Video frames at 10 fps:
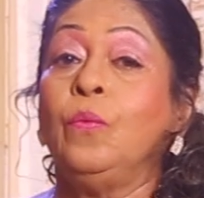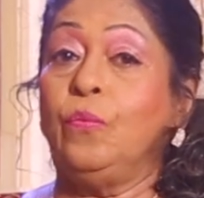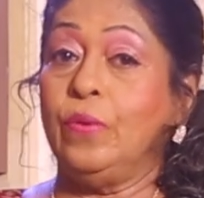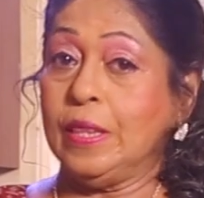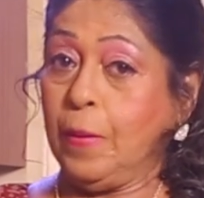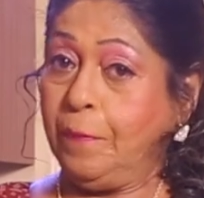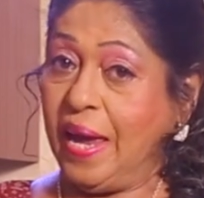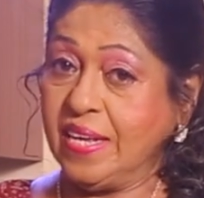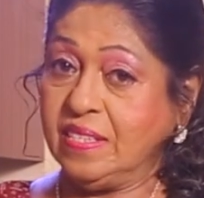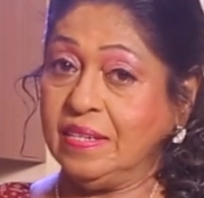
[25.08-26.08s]
with the
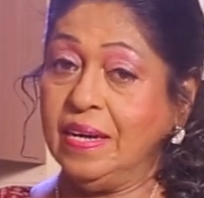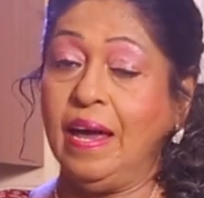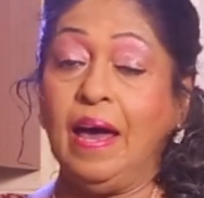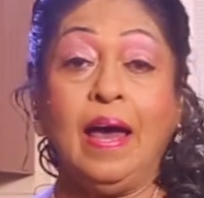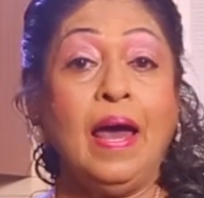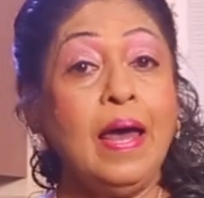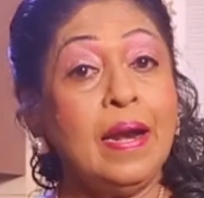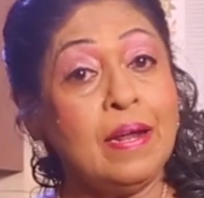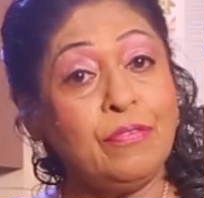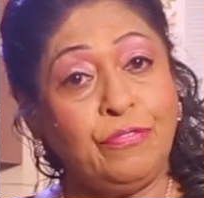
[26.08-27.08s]
pastry
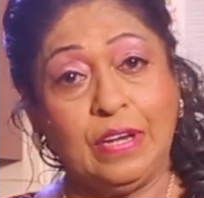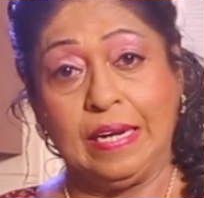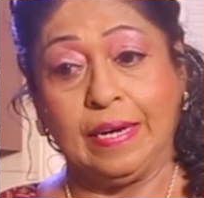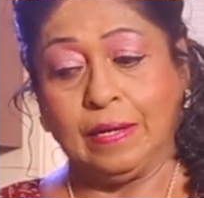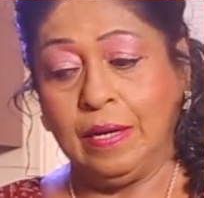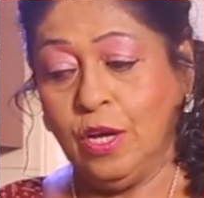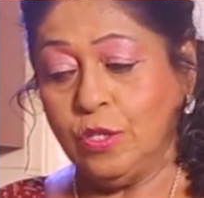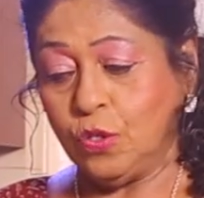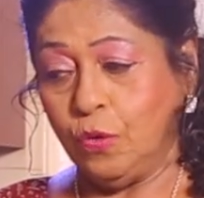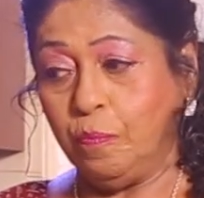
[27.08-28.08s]
and a filling.
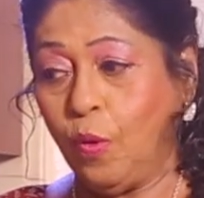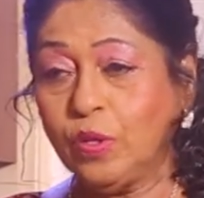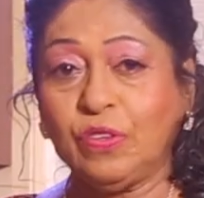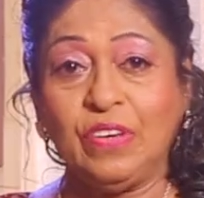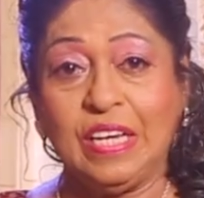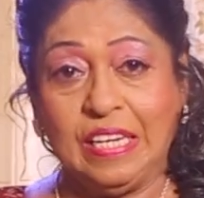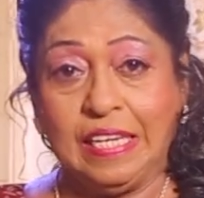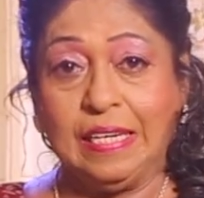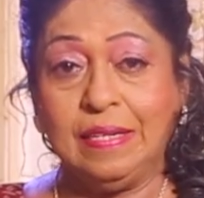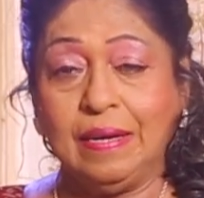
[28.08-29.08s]
So, both we
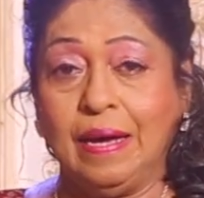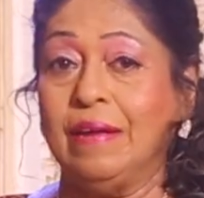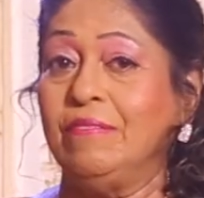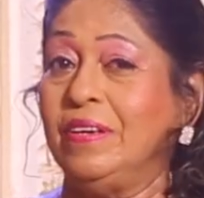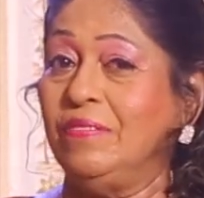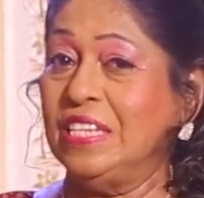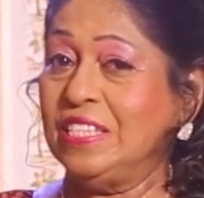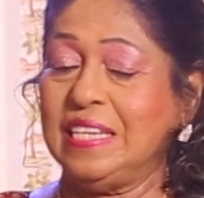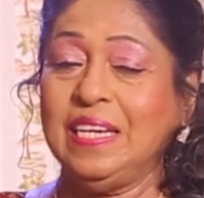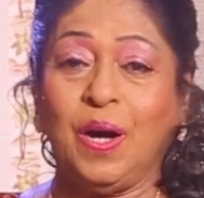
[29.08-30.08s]
need and we will
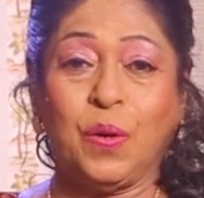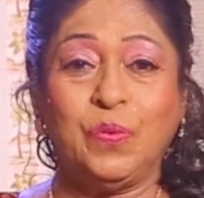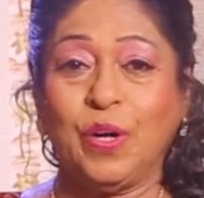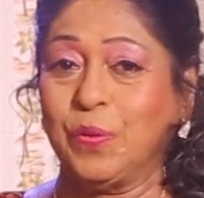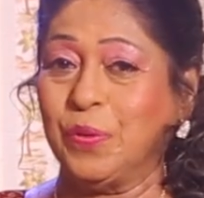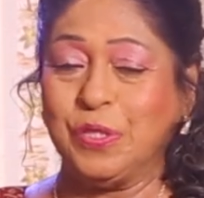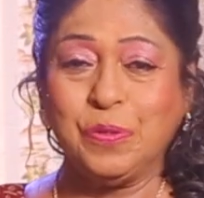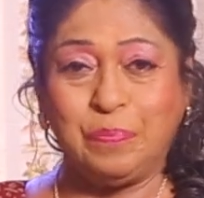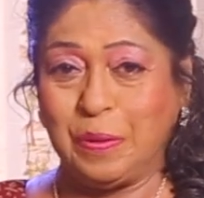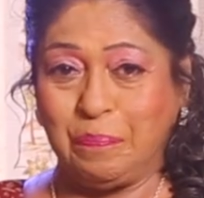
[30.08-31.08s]
see how we are going to
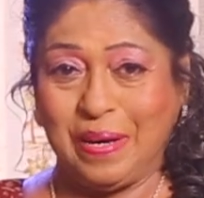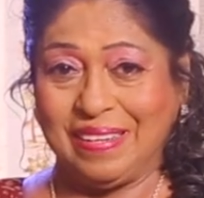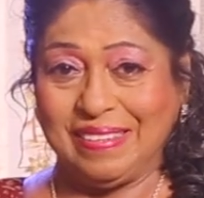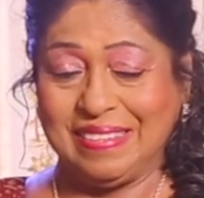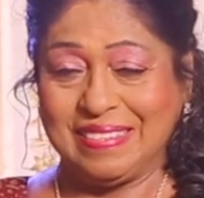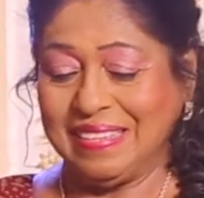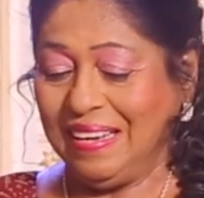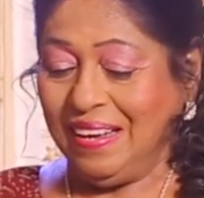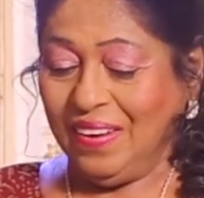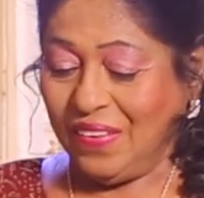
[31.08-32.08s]
prepare this,
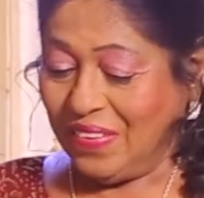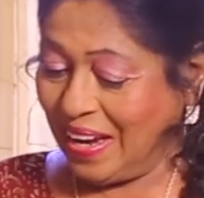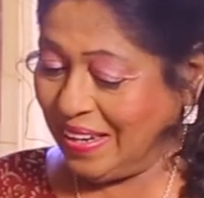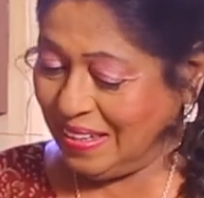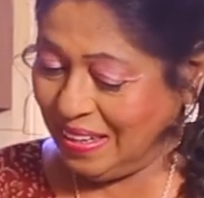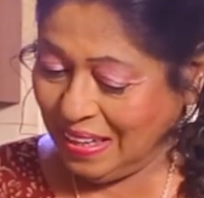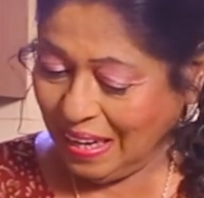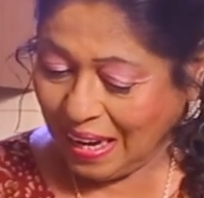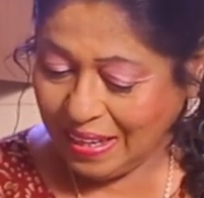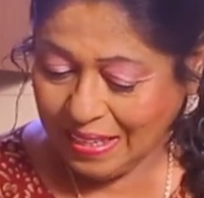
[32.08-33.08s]
right.
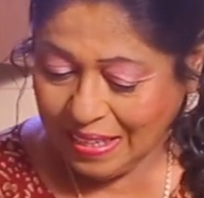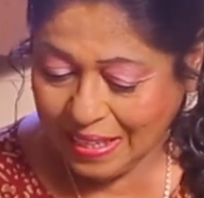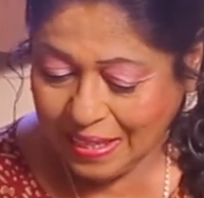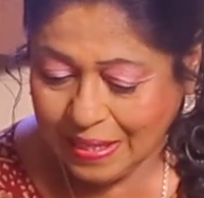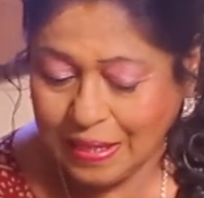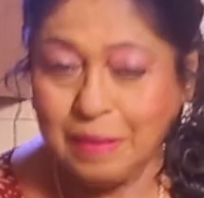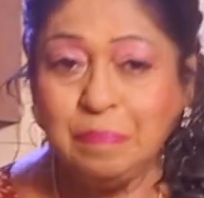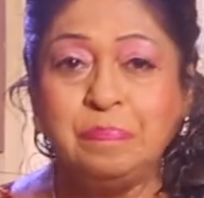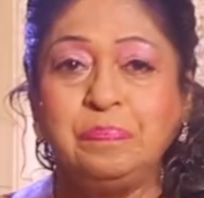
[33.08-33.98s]
I need the